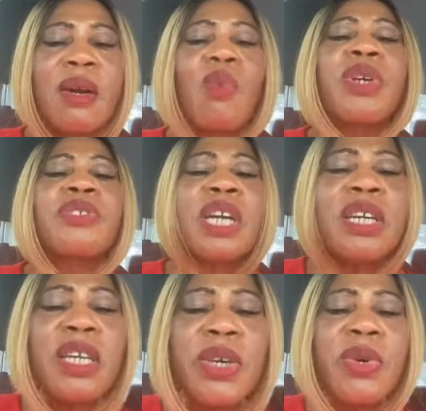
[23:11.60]
We
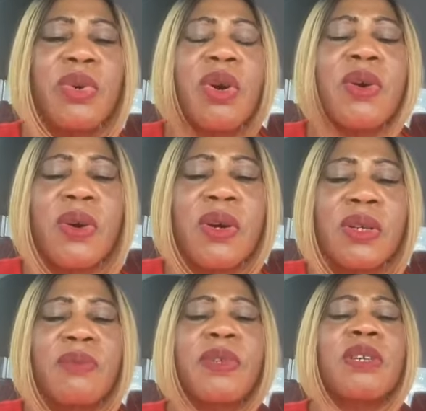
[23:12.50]
thank you, O oh
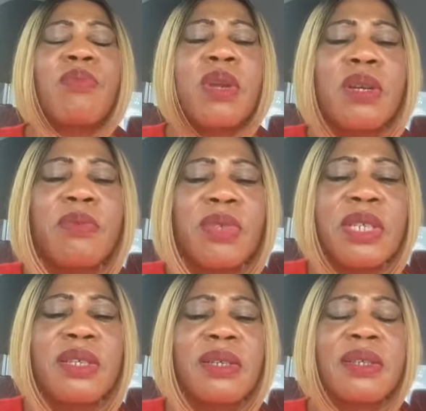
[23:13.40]
God, for the blood of
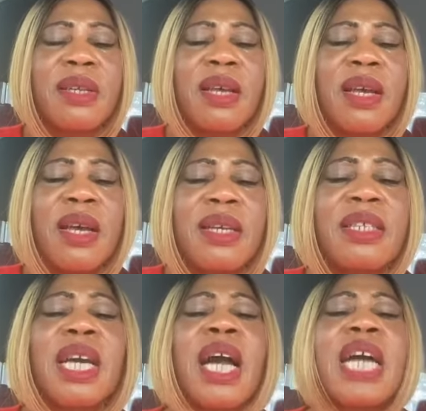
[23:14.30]
Jesus
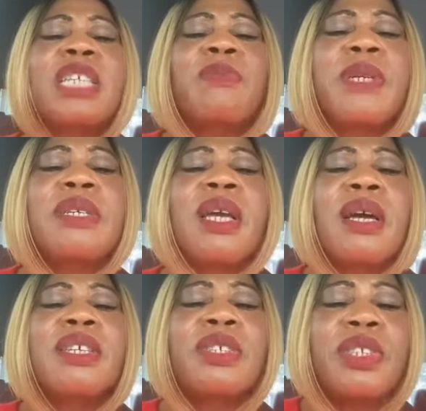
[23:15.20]
that has been
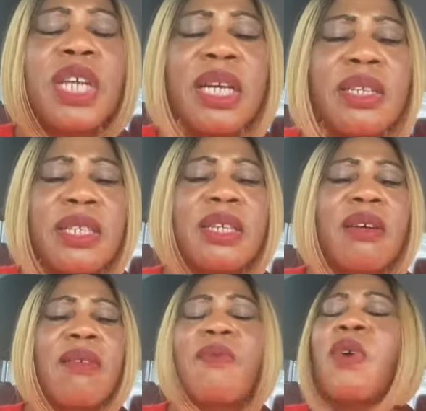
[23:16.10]
shed
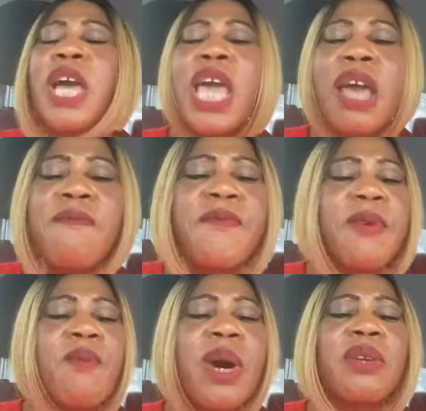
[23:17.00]
for
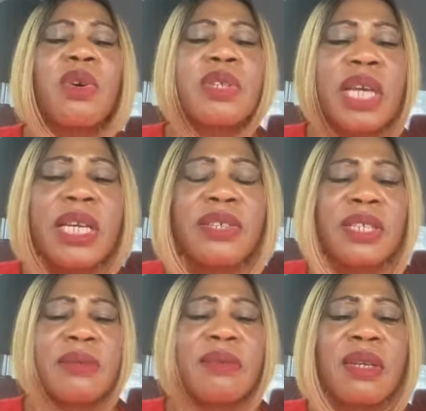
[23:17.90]
everyone on
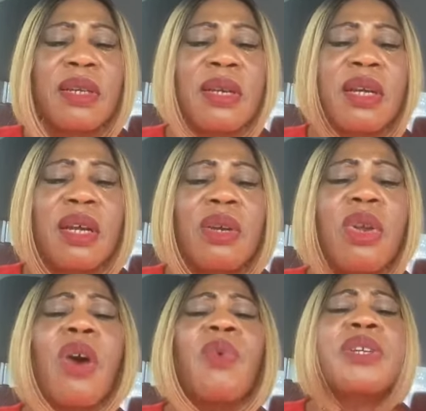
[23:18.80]
earth.
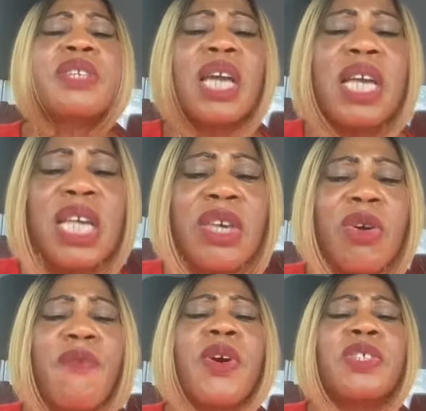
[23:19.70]
Lord, we thank
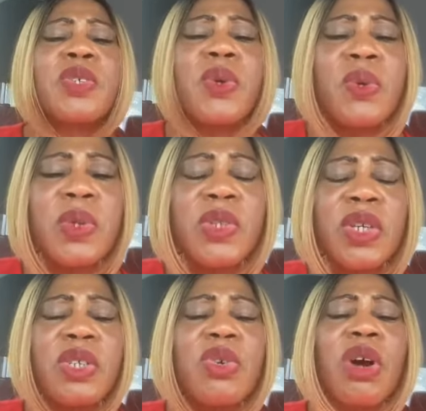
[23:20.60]
you for
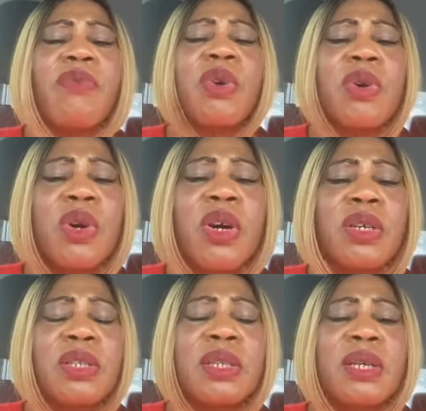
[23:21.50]
solution you have, O oh
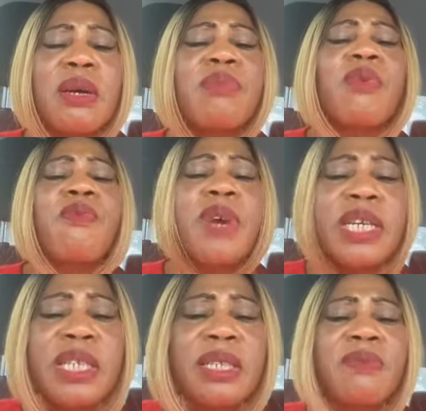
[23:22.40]
God,
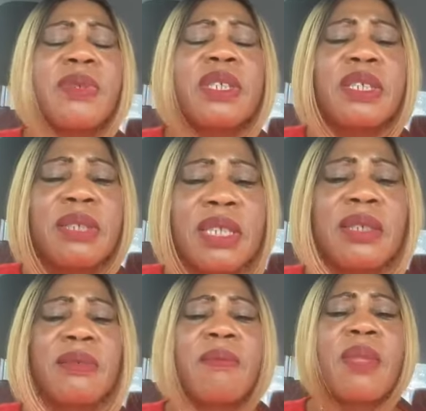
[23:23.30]
provided for this
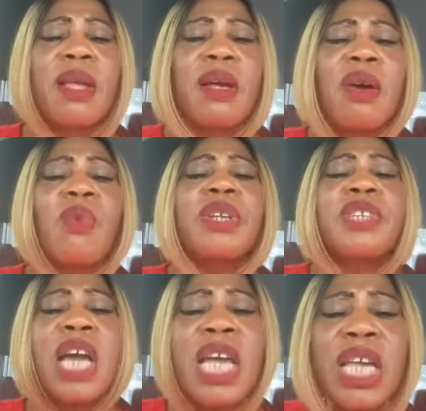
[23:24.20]
thing. We
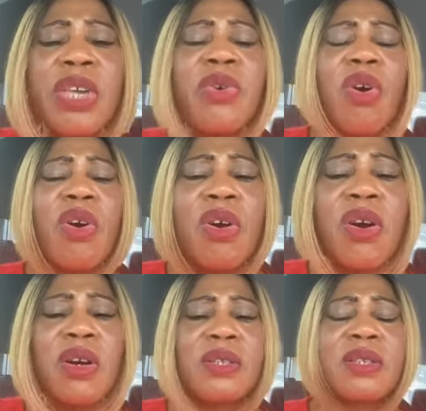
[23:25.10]
thank you, O oh
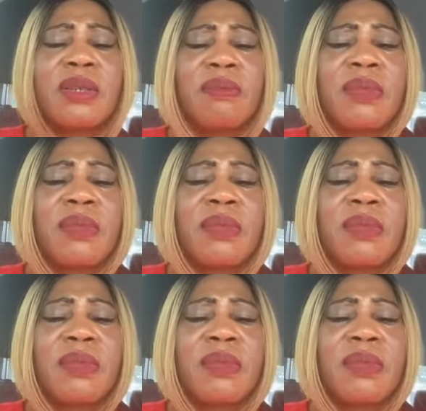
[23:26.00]
God,